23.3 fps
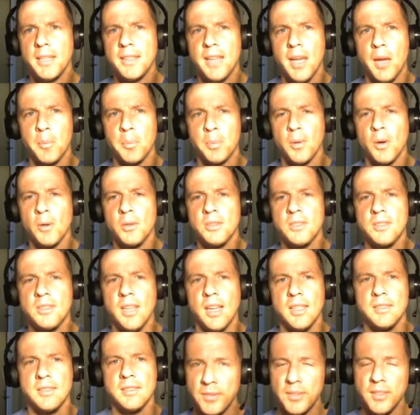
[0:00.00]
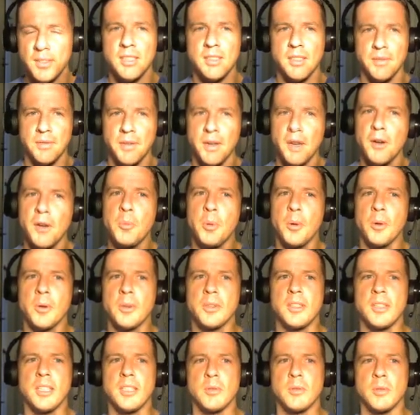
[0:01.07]
that process, it's a very
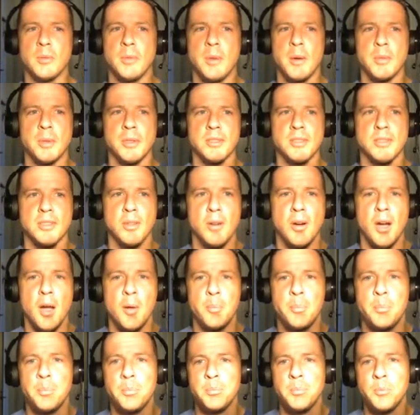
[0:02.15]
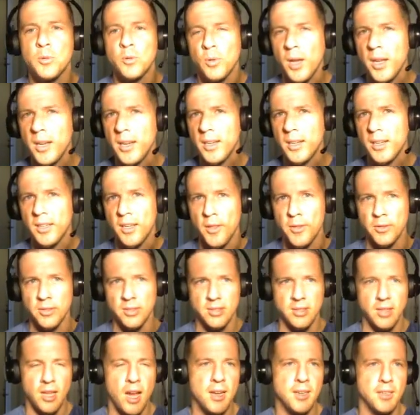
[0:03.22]
important thing to remember, so I created another
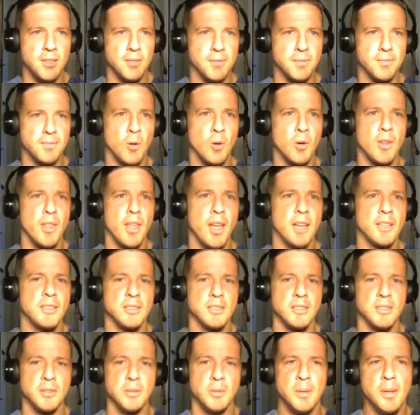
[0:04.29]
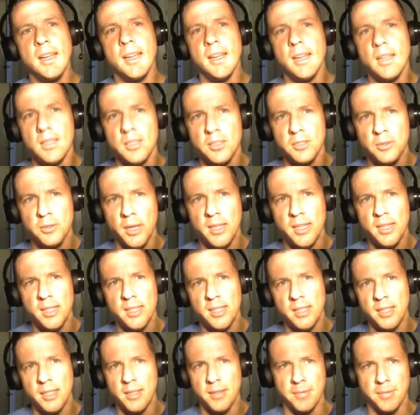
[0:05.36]
slide here for that just to illustrate it
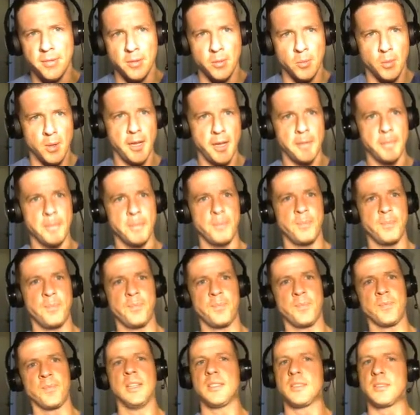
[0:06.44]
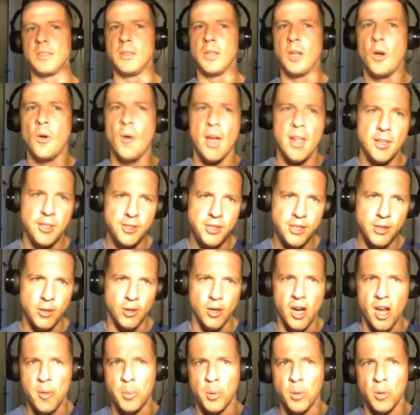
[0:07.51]
in a different way. So low energy
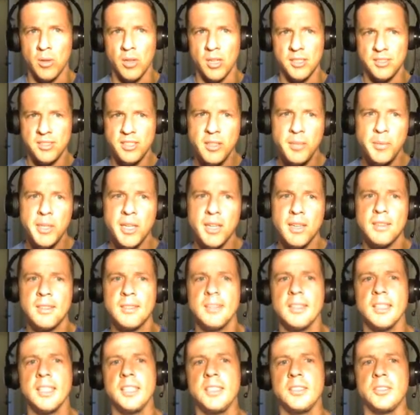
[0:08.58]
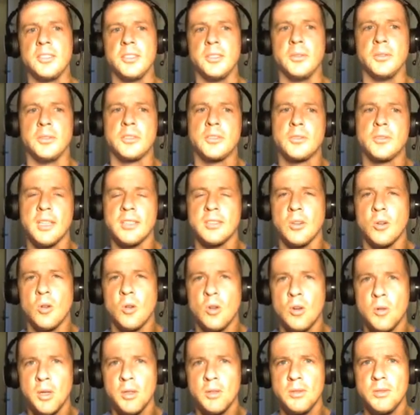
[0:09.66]
or hypoglycemia leads to stress
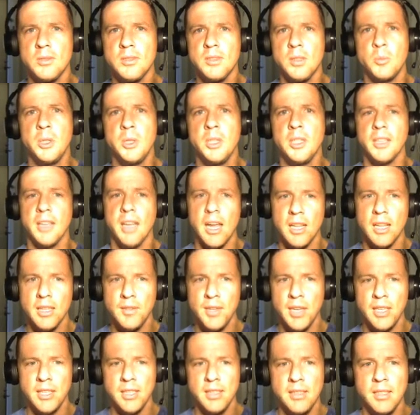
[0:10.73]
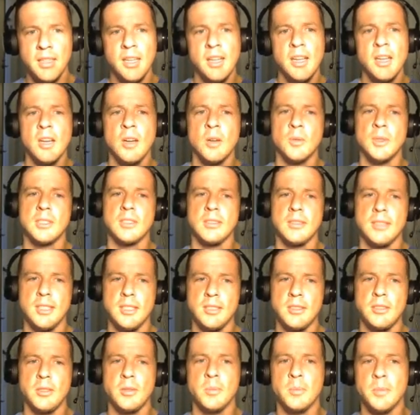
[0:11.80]
hormones being elevated, which
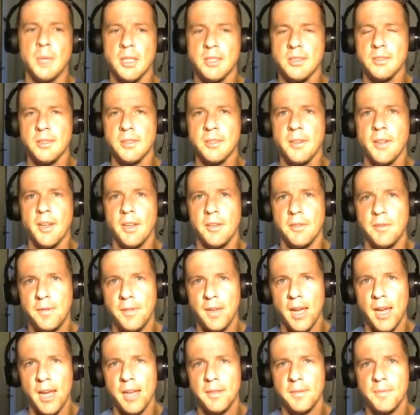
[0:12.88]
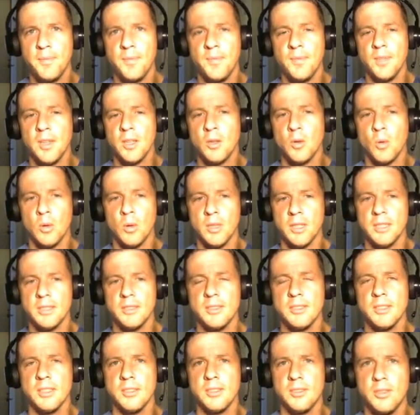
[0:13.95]
leads to muscle and fat and
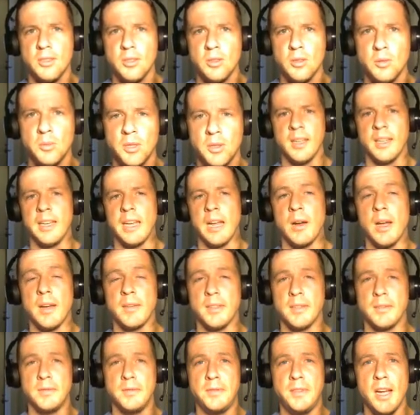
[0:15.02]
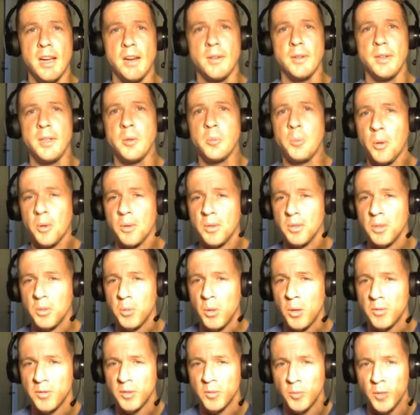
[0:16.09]
organs consumed. Now I have a very important
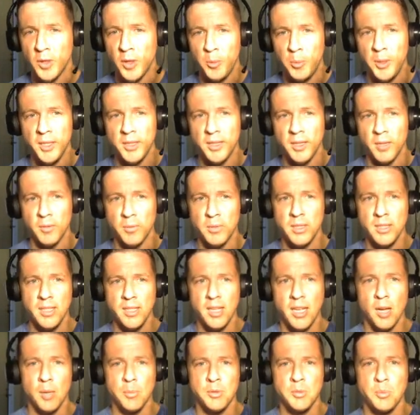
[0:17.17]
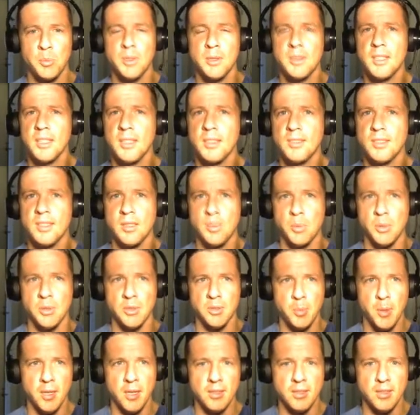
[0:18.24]
quote from Ray Pete that really helps put things into
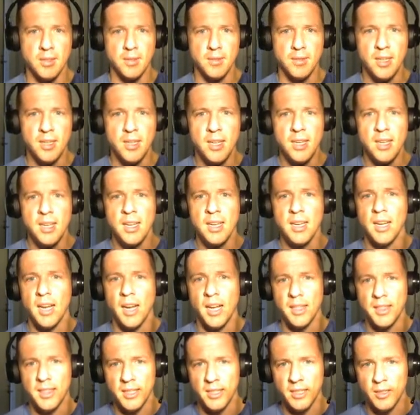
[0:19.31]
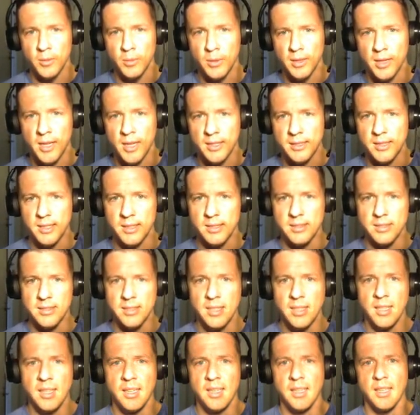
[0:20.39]
perspective. I think you will like this.
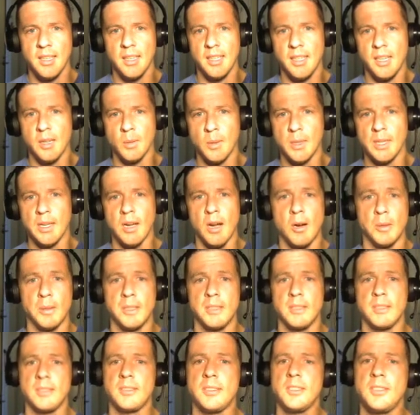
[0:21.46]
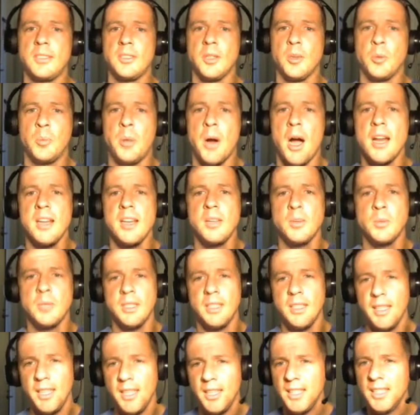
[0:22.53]
And here we go. Since your body
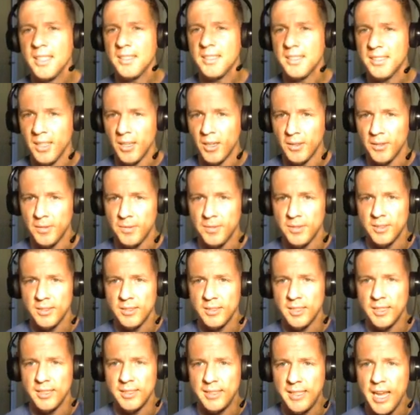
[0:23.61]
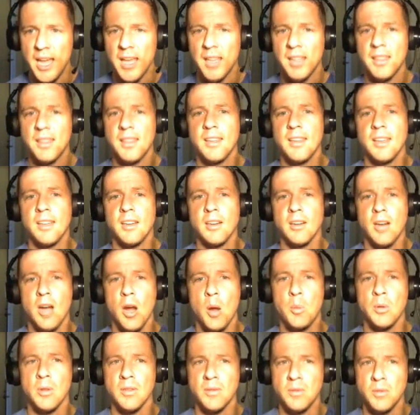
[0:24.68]
would eat itself to death in a
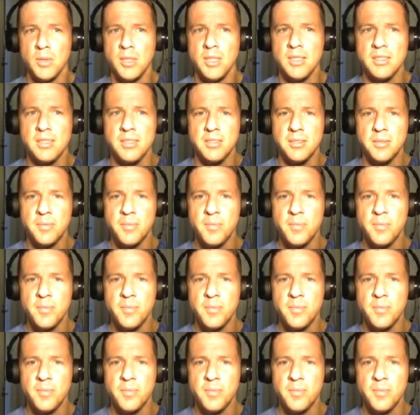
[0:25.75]
couple of weeks,